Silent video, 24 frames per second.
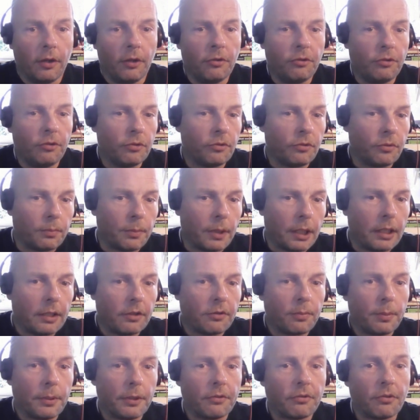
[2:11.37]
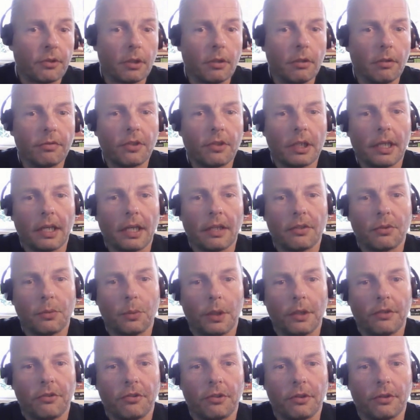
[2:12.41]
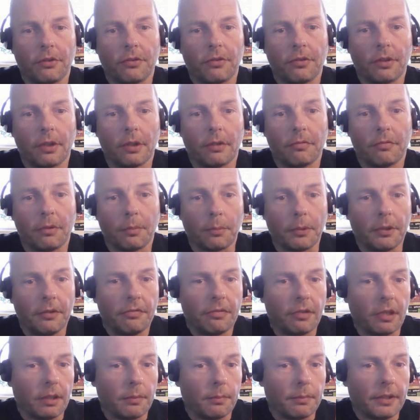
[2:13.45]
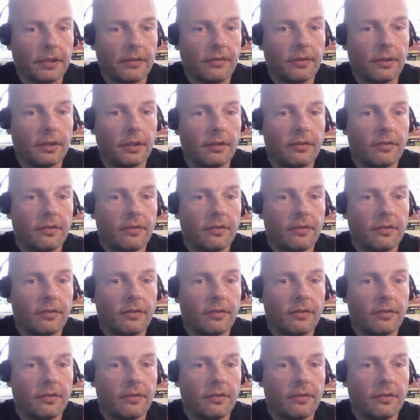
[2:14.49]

due to my experience, I often get questions from development